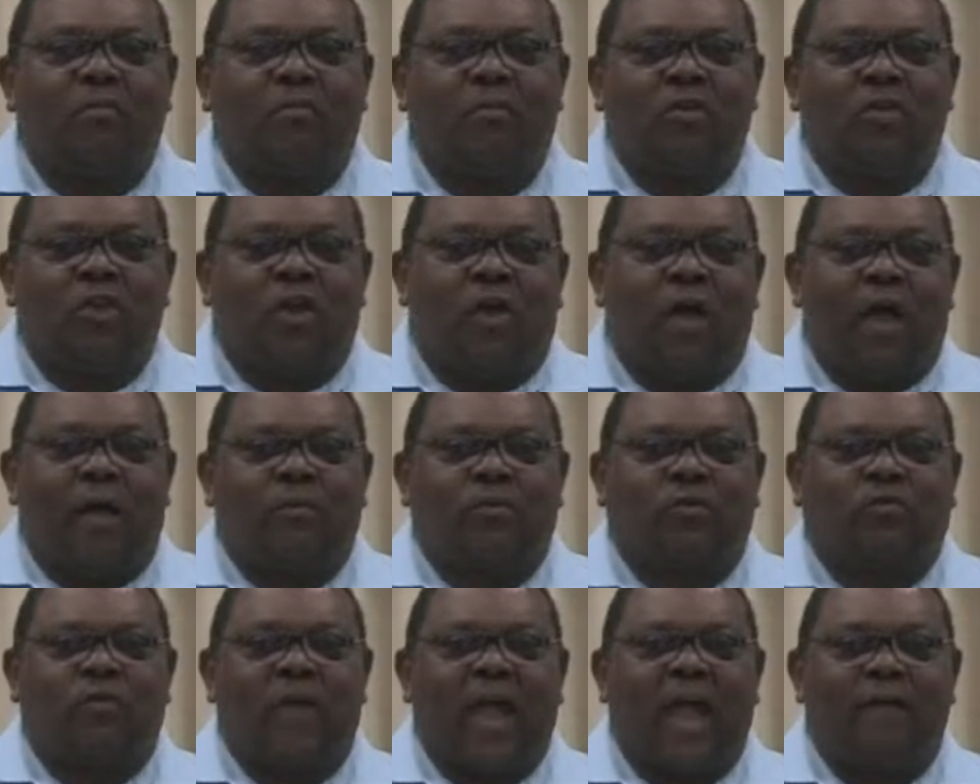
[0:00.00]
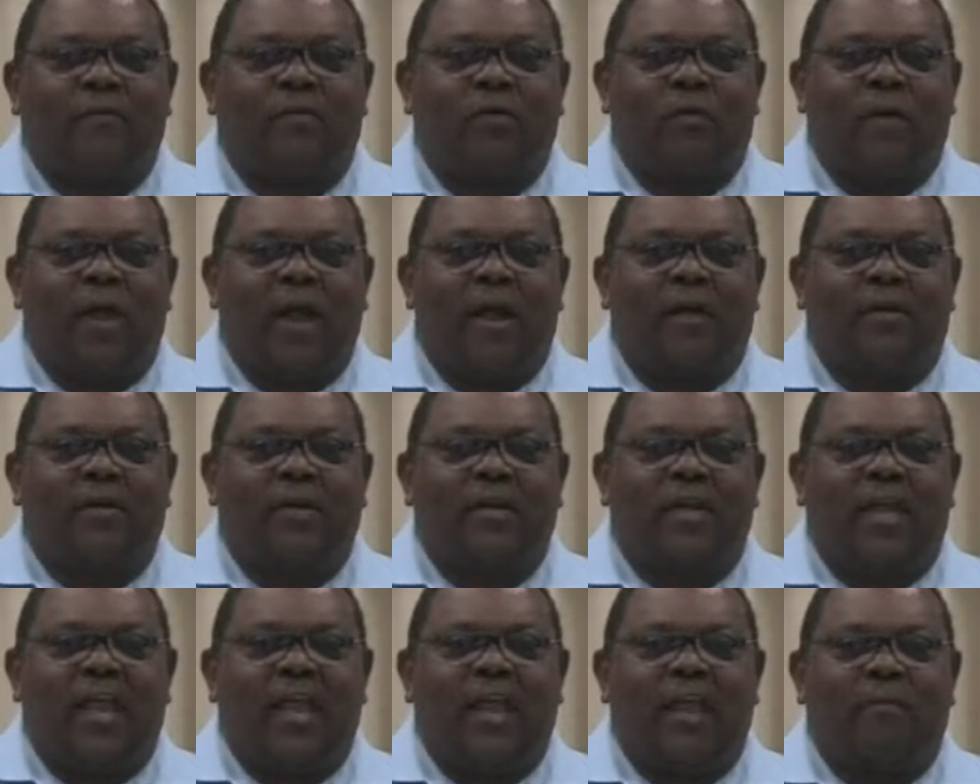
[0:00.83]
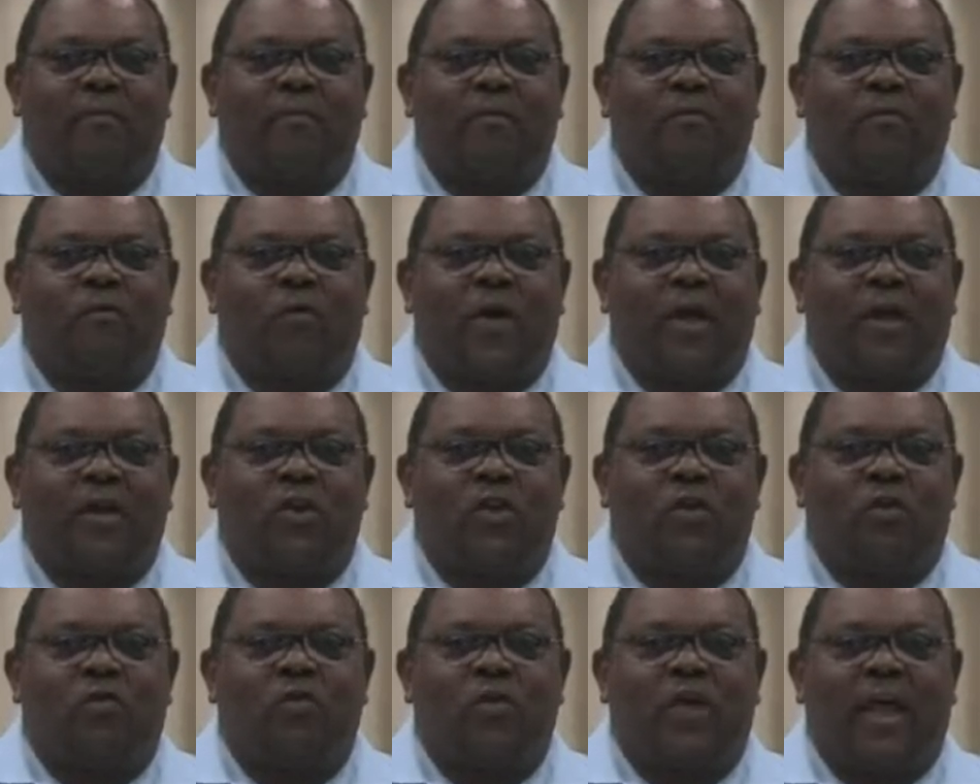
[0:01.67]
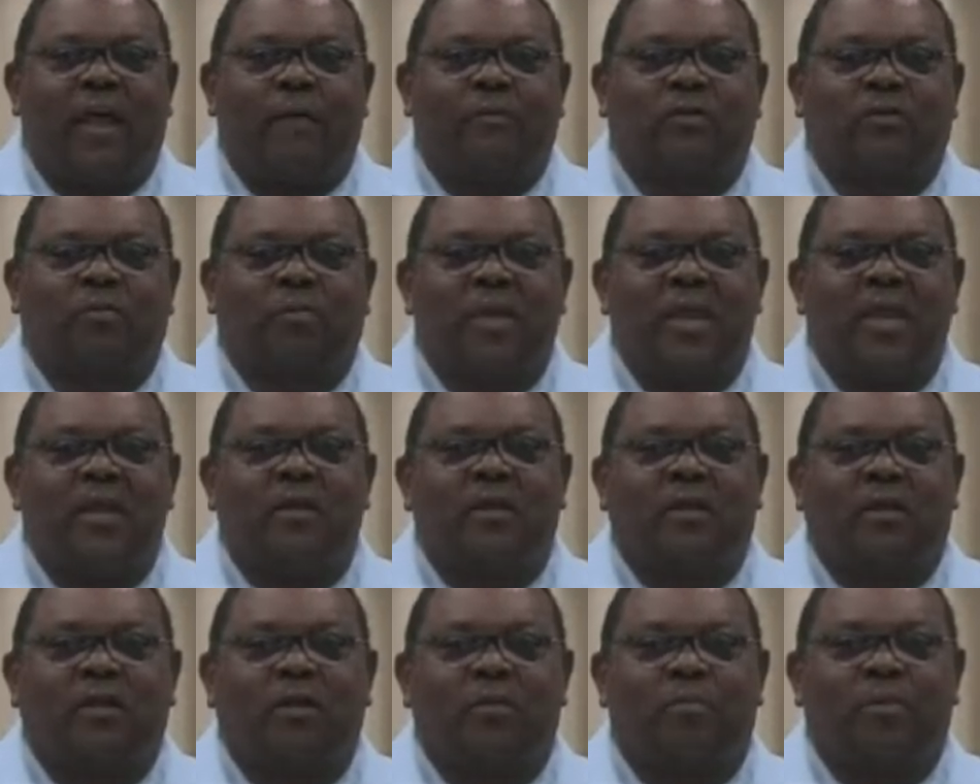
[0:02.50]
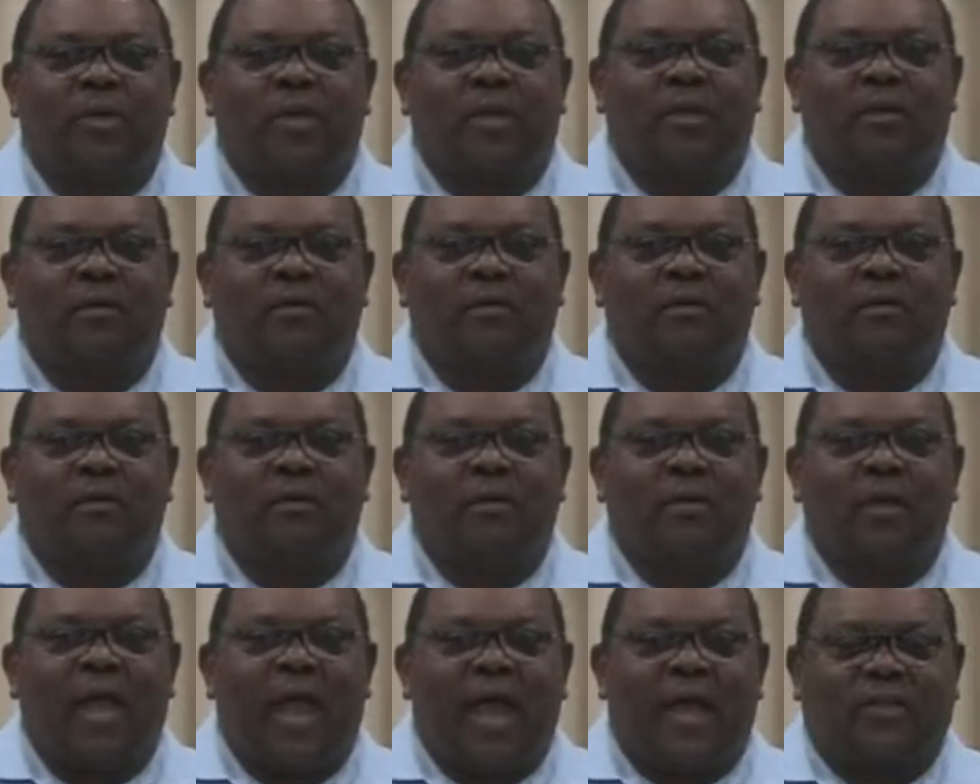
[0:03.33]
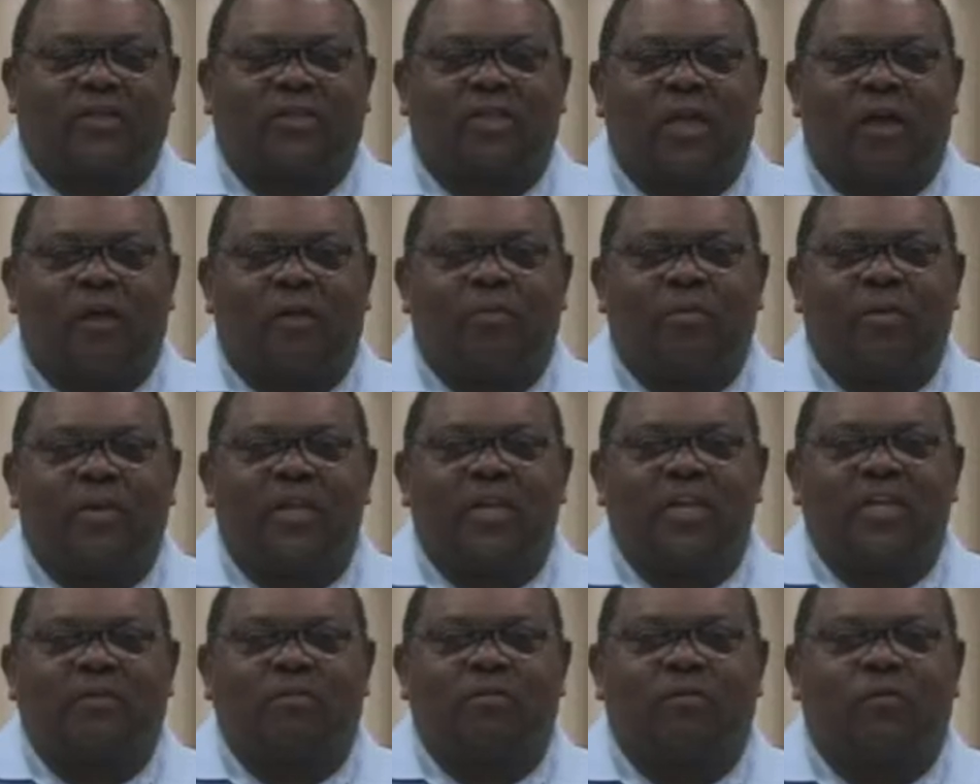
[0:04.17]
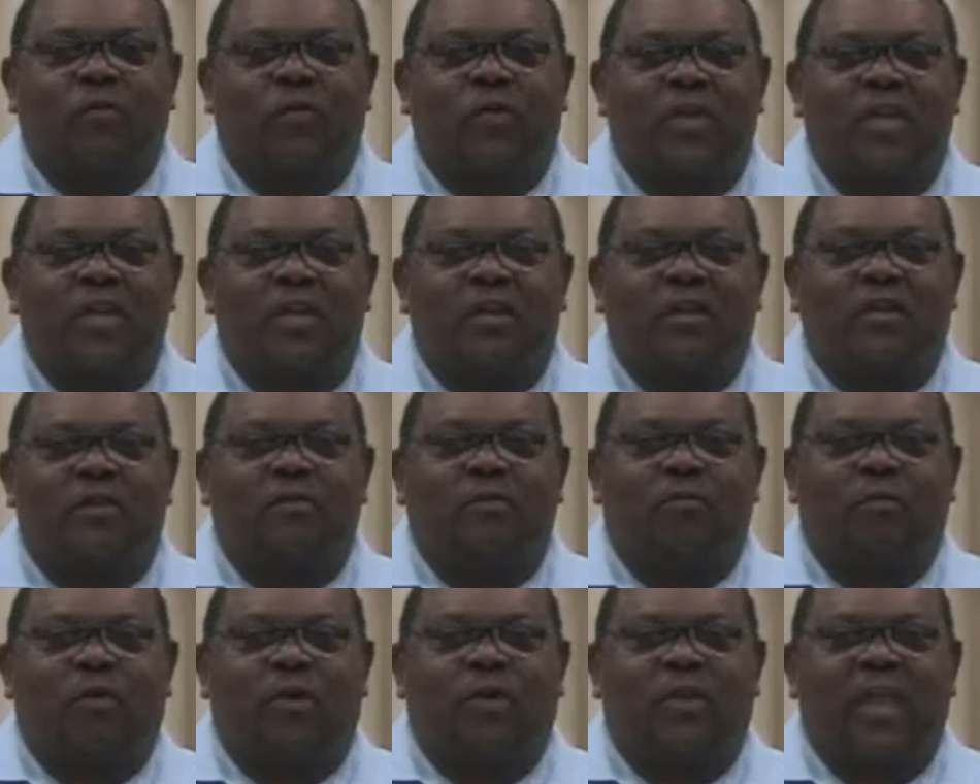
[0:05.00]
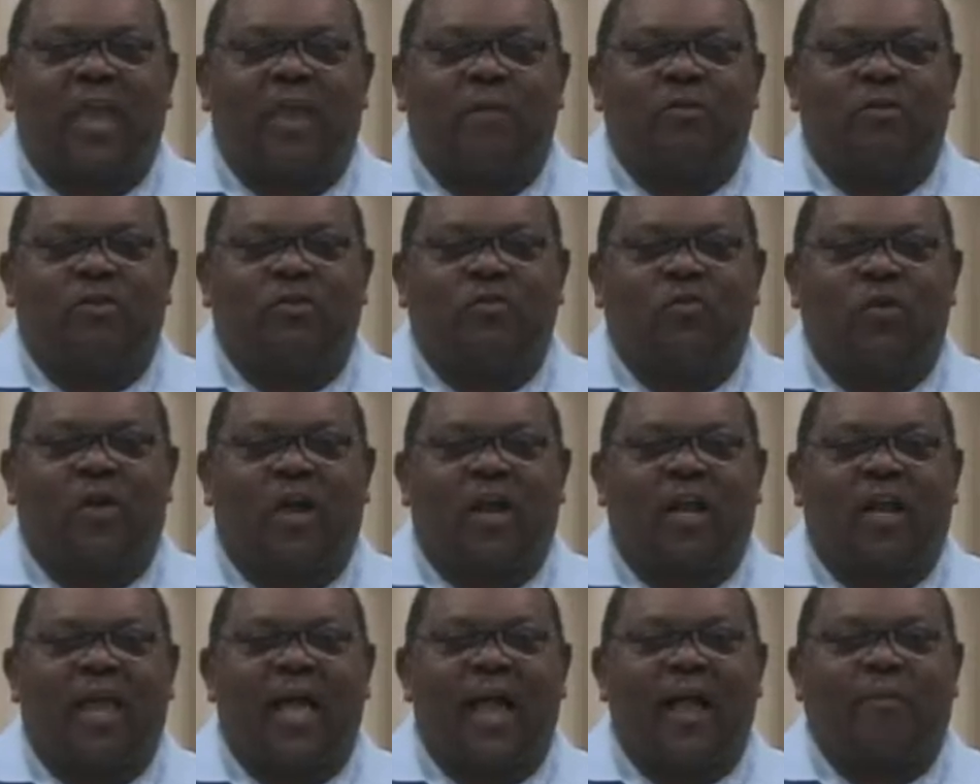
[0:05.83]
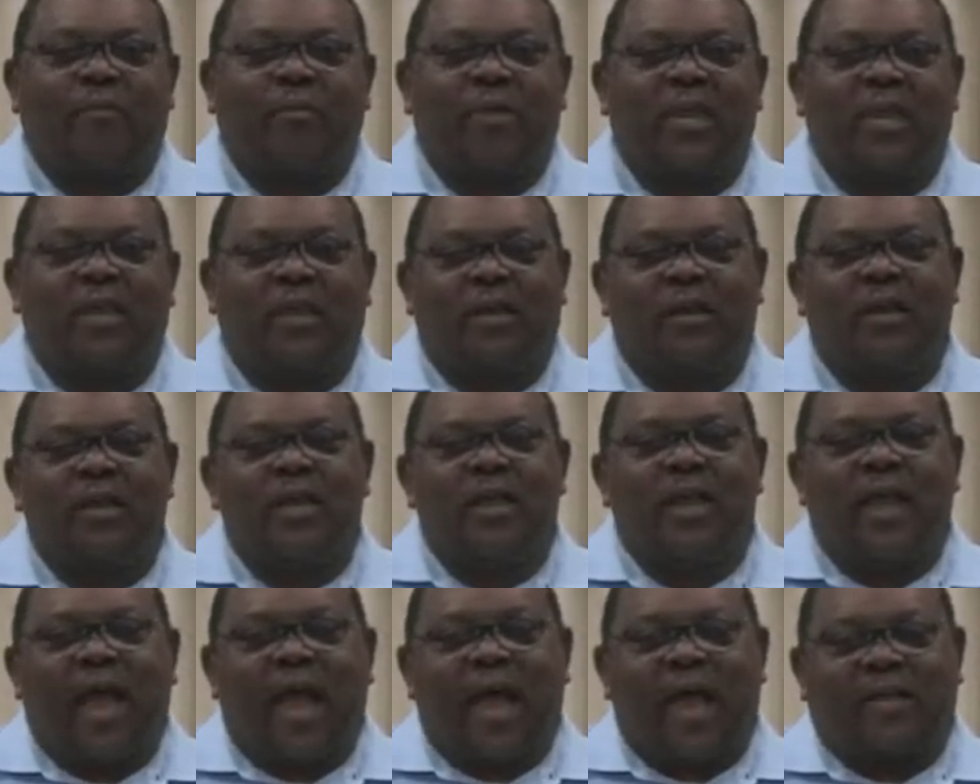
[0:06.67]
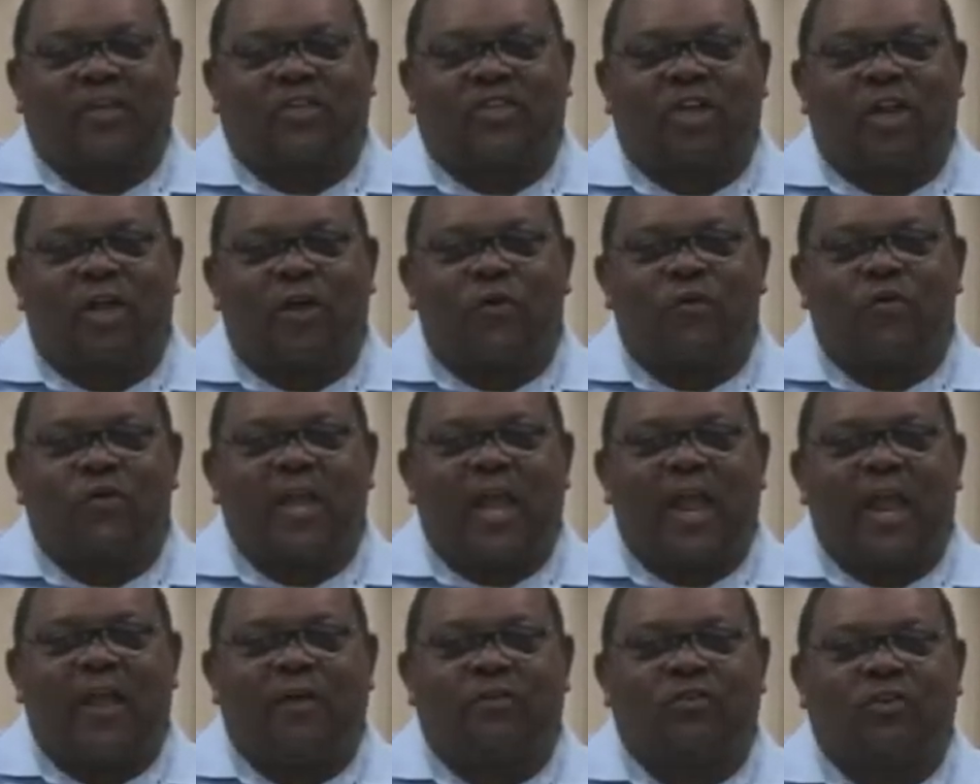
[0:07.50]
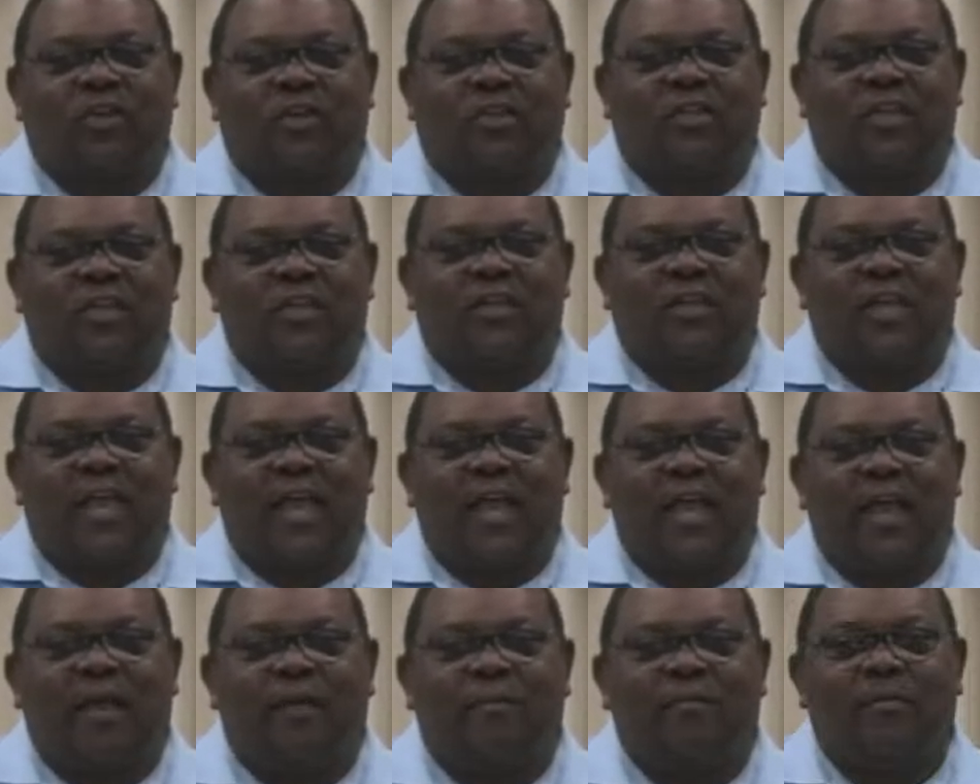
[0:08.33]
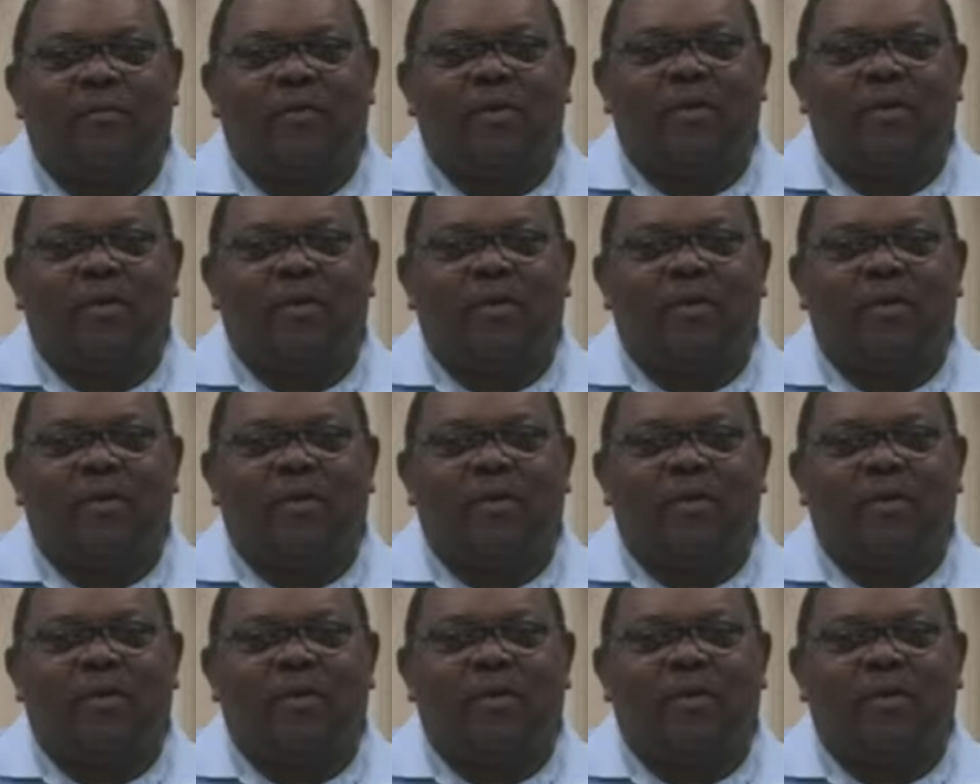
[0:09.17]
You know, I was driving around today, and before I knew it, I was speeding a little bit. I saw the police before he was able to clock me, and I slowed down just in time.